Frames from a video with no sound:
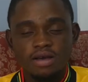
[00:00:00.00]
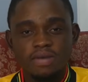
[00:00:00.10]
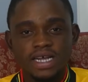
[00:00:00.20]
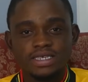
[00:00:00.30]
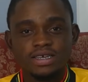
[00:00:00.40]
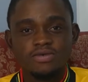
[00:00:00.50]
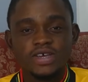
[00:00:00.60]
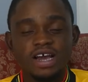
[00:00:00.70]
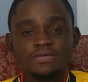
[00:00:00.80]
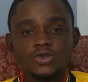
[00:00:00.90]
but we
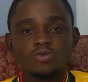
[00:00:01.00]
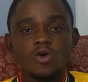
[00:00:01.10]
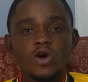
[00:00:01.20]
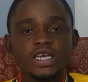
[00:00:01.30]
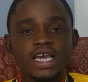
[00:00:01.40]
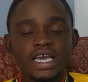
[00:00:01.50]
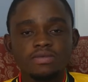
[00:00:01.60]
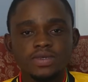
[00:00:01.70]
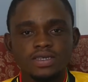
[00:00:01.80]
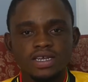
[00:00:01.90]
have two more
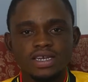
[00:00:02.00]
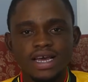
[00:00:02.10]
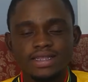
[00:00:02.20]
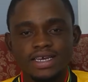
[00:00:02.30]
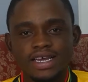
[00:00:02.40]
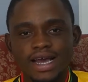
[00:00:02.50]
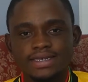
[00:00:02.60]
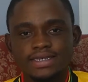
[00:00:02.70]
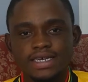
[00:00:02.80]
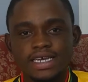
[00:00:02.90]
games and nothing
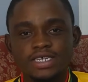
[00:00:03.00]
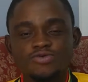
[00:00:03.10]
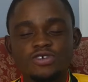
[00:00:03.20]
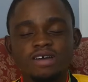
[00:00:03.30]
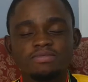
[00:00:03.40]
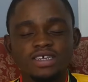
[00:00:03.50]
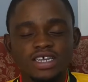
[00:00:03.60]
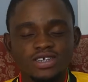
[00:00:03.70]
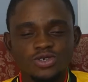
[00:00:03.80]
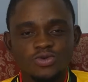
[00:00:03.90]
has changed. We would have
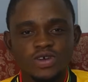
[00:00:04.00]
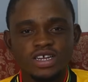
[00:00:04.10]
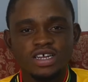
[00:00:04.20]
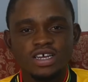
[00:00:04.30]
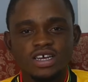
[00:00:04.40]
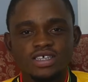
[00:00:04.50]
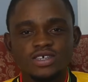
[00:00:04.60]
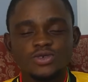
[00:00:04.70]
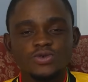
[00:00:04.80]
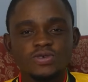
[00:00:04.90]
needed to win the
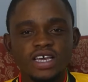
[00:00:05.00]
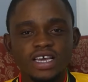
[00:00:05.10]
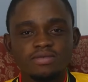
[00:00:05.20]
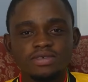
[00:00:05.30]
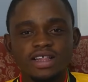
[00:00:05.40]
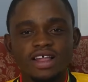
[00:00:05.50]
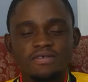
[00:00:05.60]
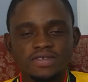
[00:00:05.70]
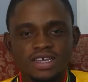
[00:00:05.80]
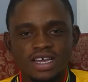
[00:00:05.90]
two games
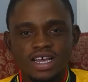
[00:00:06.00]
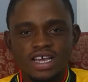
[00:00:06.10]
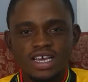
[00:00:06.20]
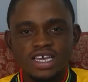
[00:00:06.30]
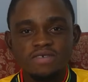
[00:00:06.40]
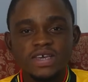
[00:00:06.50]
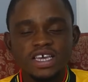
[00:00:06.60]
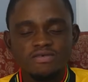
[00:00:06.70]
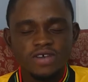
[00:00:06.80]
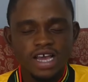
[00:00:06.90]
left, even
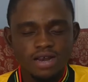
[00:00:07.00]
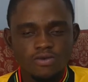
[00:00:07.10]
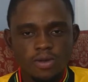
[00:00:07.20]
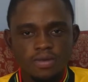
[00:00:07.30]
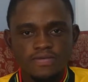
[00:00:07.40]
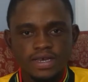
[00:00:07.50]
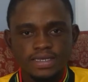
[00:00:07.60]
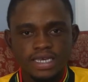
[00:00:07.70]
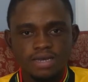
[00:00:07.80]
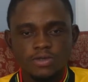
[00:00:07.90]
if we had won the first
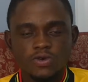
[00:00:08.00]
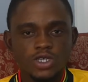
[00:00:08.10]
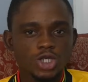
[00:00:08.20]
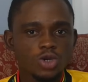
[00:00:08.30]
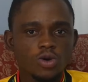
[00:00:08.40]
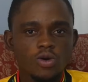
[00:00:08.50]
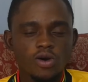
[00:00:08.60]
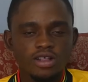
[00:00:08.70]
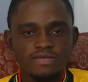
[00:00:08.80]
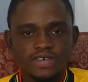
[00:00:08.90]
game to ensure
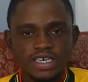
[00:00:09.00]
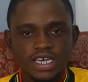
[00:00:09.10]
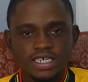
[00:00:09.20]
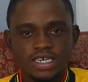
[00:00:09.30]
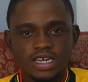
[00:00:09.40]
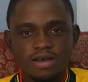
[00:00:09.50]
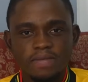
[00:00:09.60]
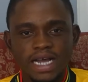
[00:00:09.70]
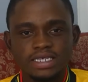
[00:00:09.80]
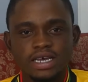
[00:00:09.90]
qualification.
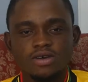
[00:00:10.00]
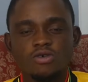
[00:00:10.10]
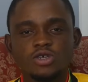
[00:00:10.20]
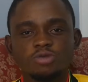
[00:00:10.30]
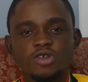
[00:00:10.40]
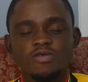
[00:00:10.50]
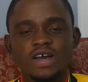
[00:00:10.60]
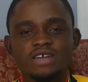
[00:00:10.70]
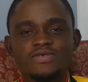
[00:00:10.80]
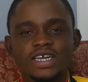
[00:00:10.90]
But Coach
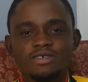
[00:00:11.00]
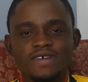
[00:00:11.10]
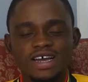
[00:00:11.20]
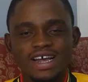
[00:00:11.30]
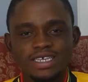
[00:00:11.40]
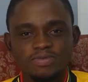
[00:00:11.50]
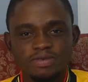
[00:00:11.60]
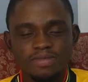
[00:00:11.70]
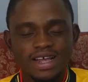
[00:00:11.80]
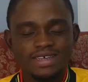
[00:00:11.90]
Milovan Rajevac has
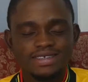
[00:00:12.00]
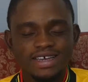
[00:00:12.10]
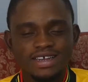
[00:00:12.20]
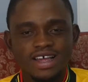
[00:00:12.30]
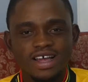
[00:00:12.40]
been blasted